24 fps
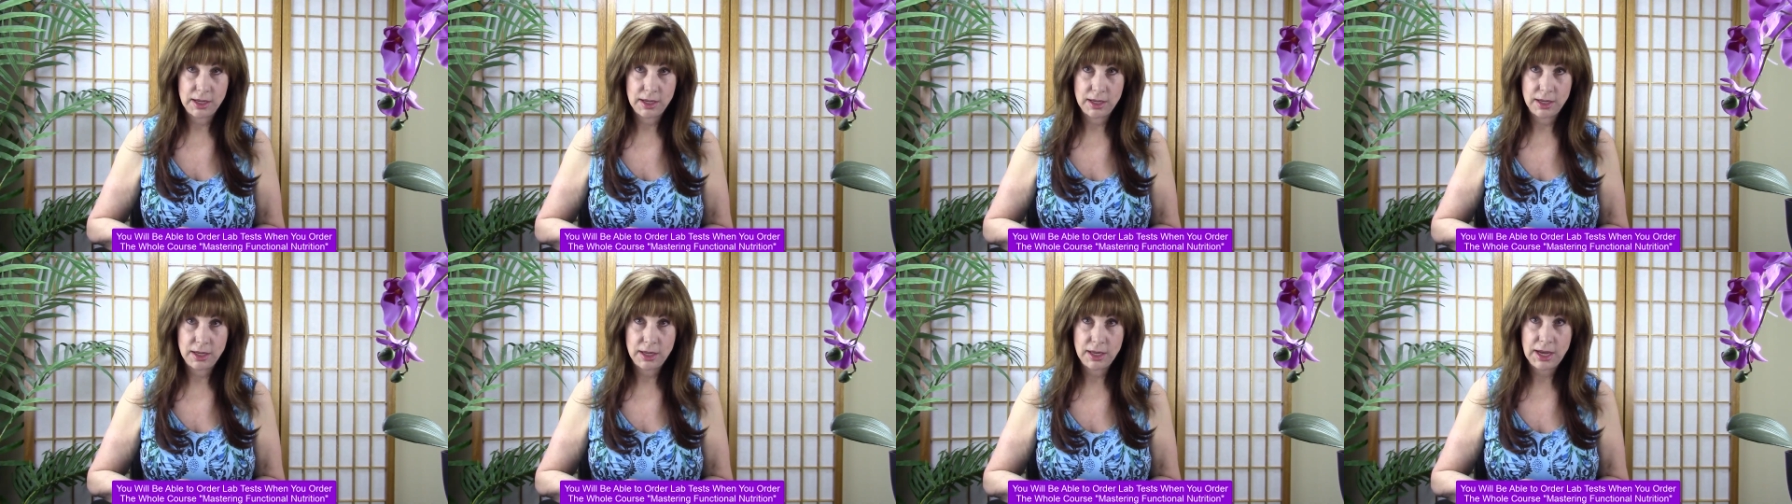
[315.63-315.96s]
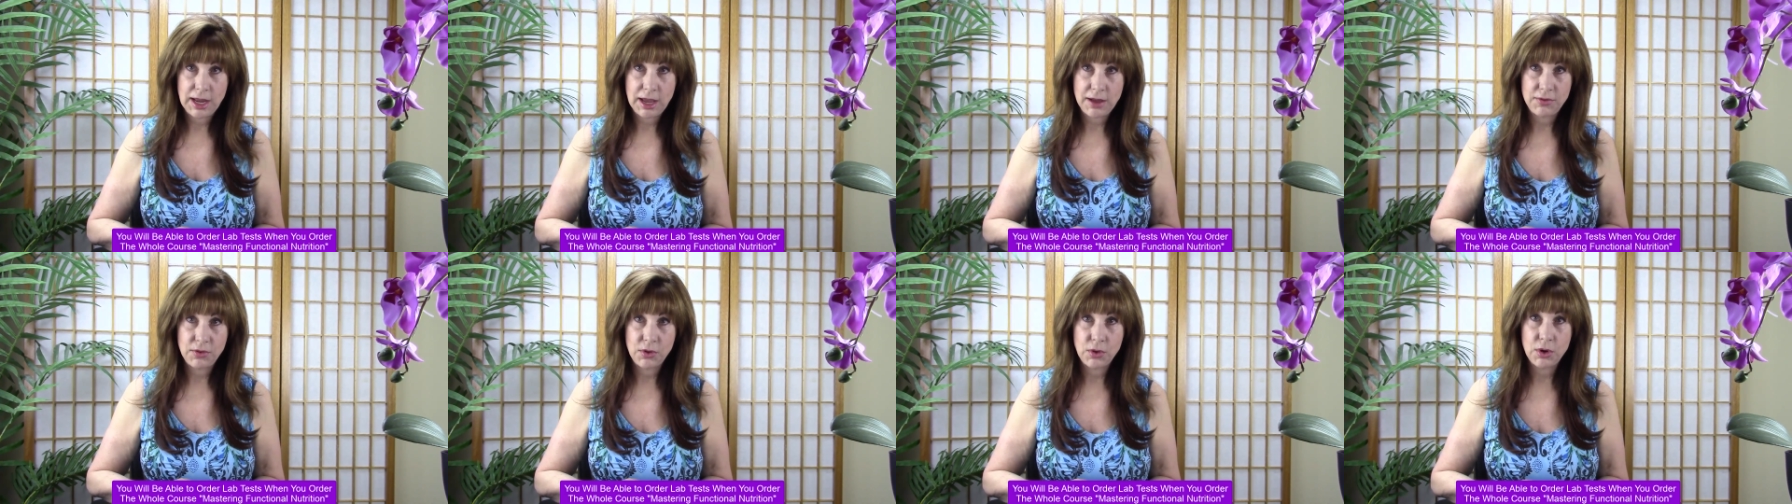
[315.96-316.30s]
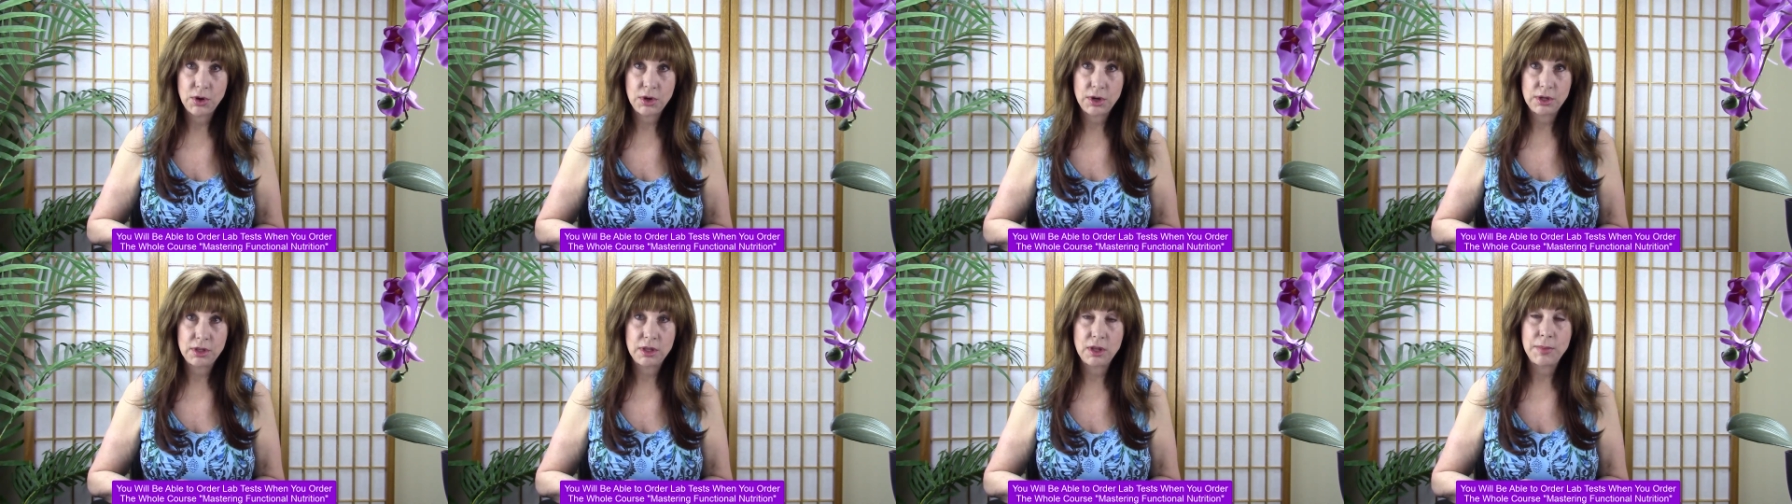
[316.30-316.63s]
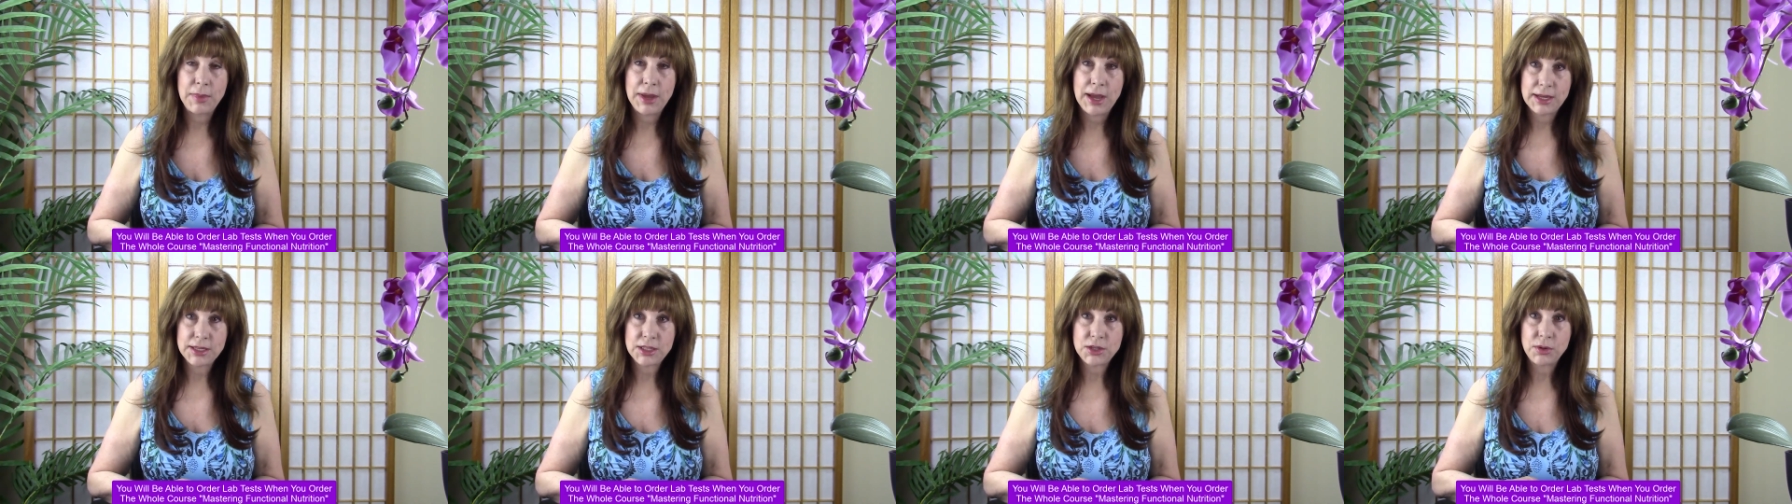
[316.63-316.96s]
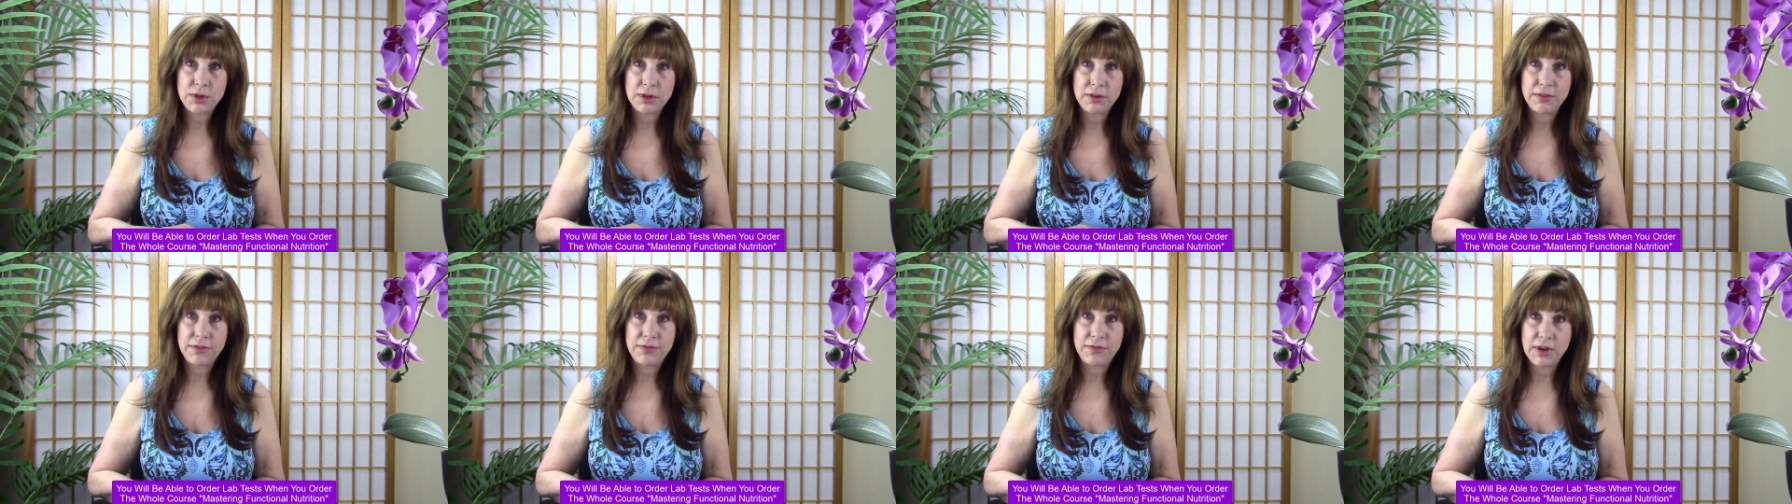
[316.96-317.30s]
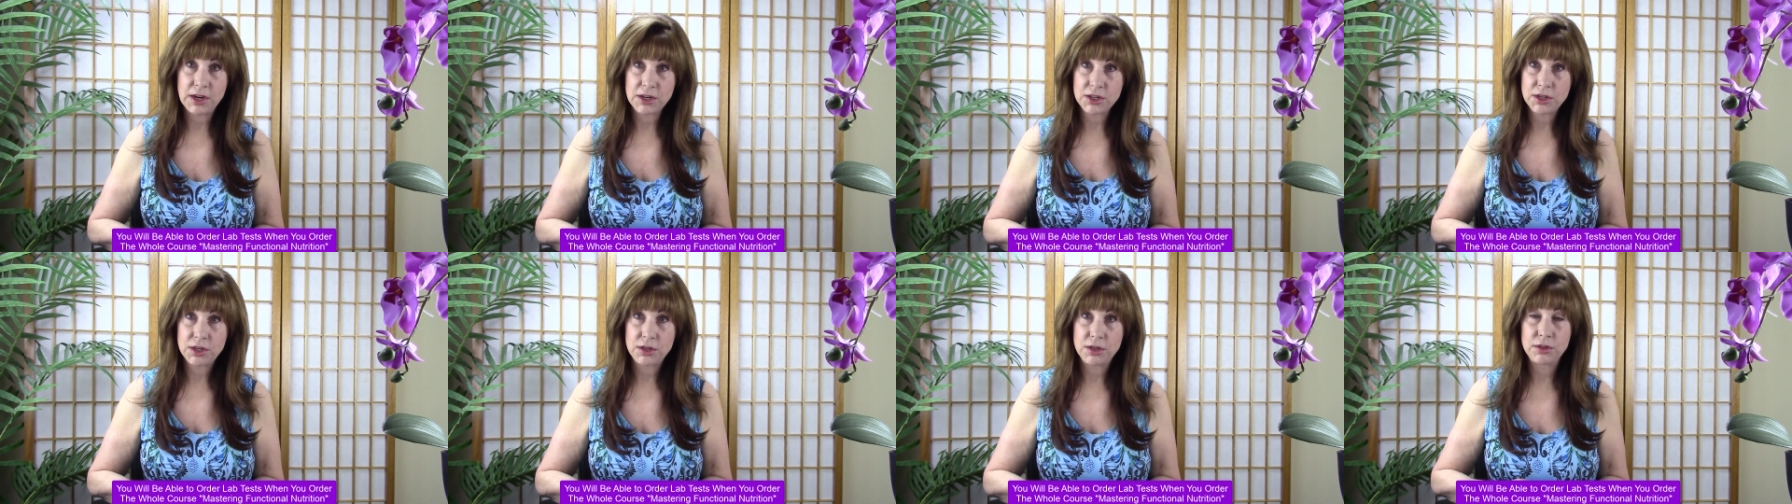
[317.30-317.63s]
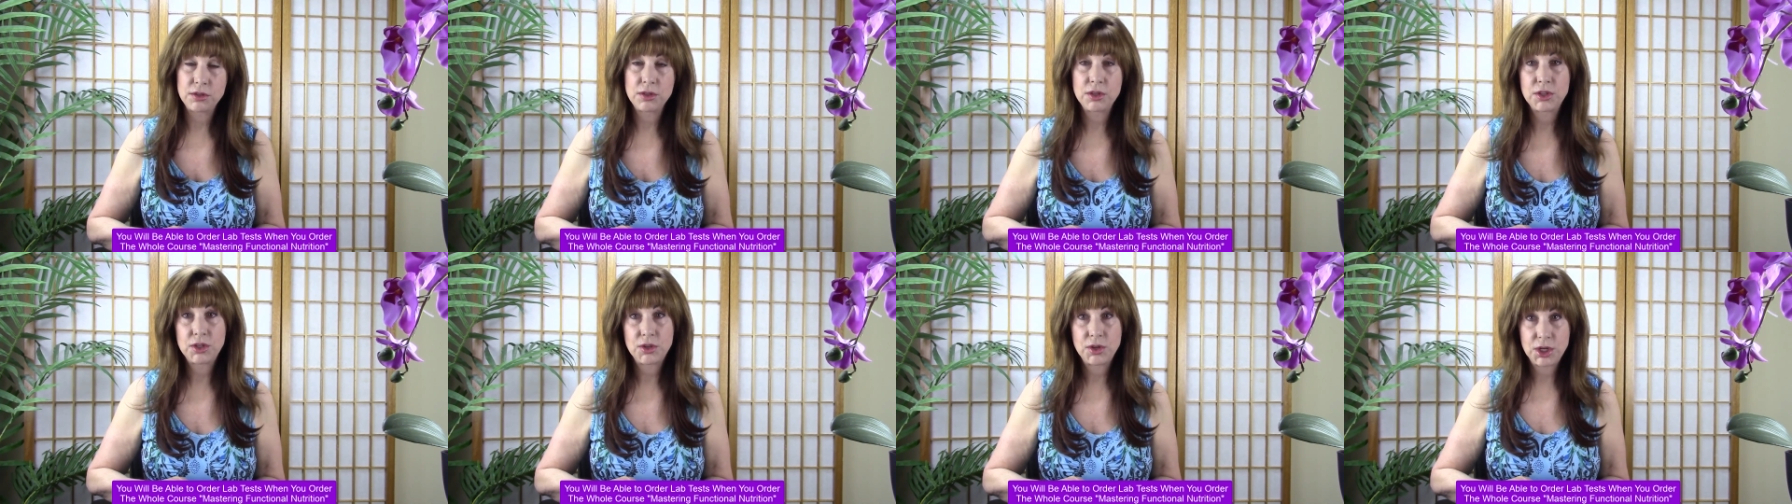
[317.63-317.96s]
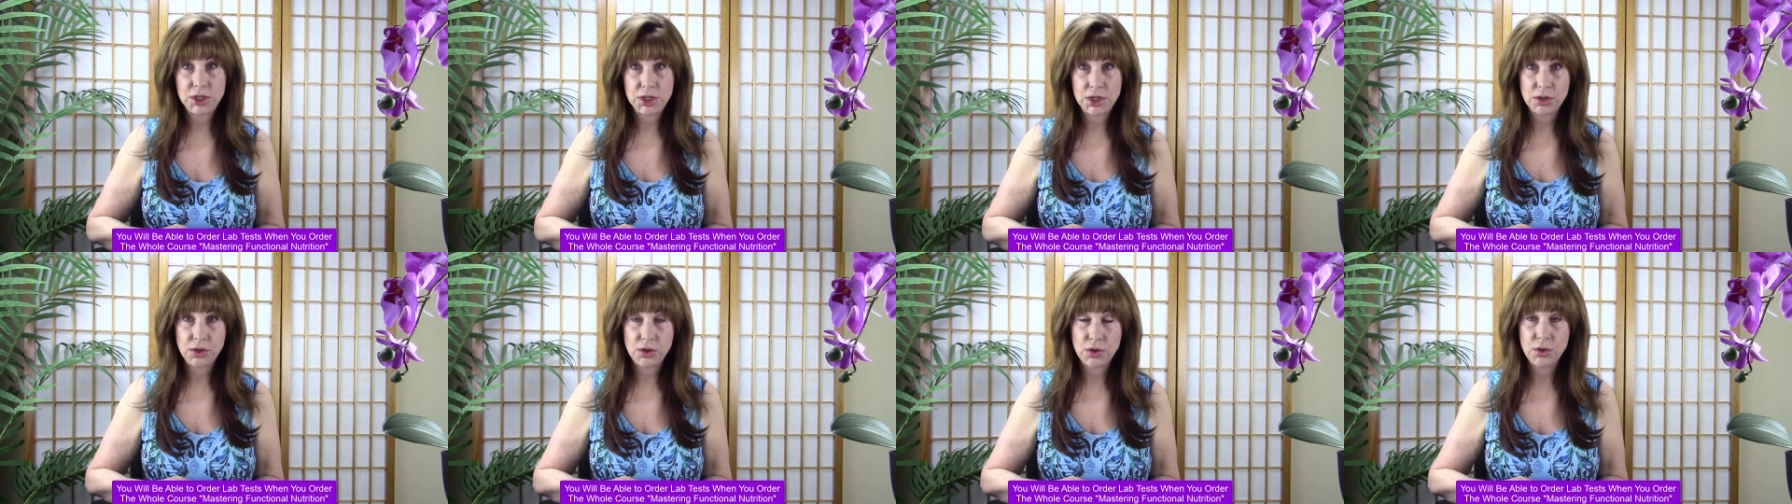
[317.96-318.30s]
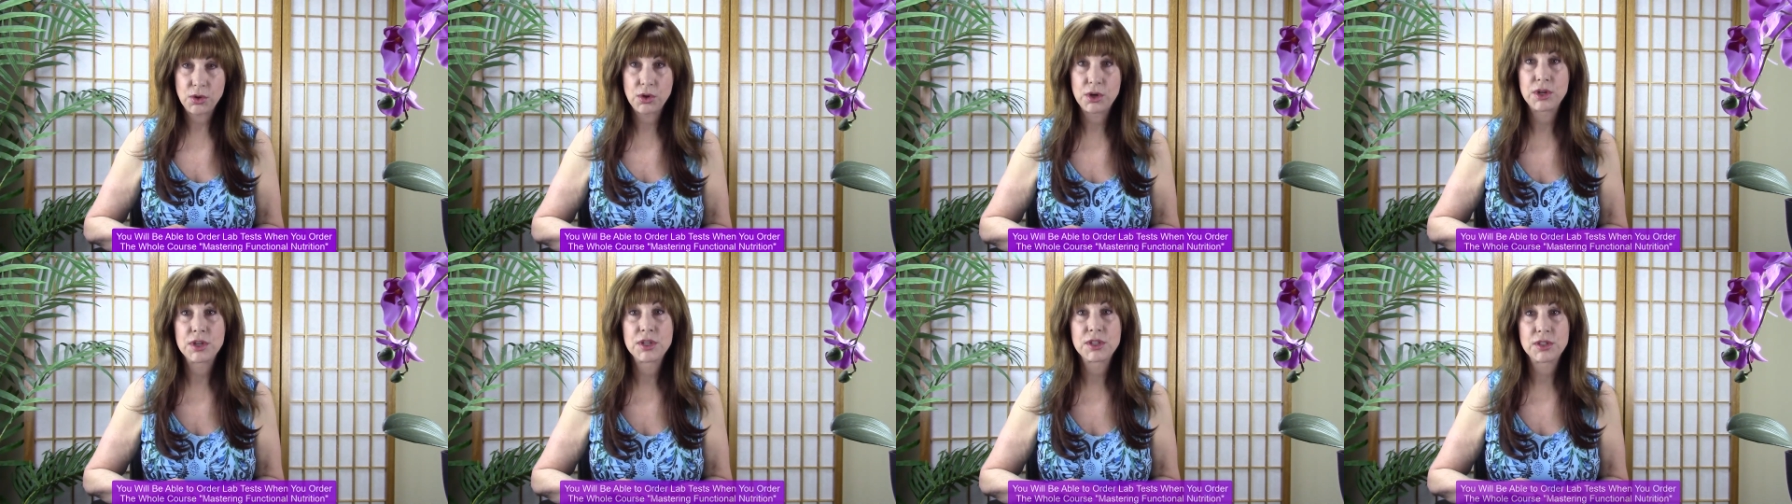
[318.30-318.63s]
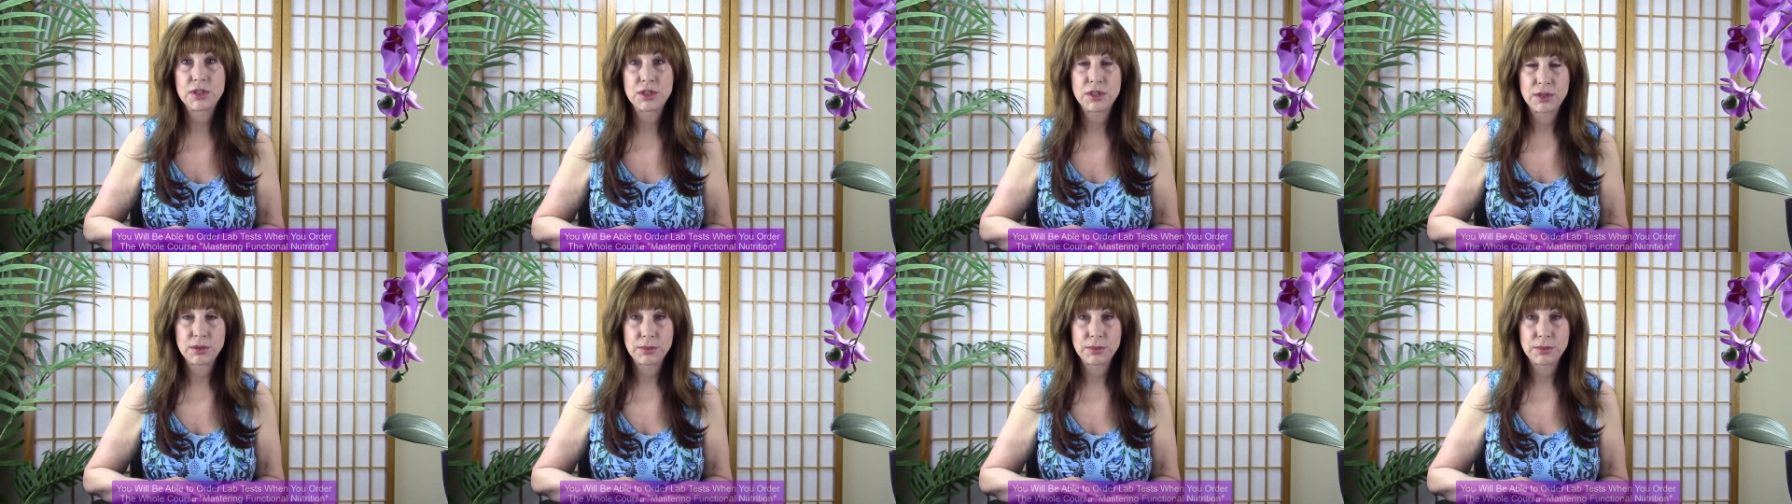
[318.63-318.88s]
and have ordered the Mastering Functional Nutrition course.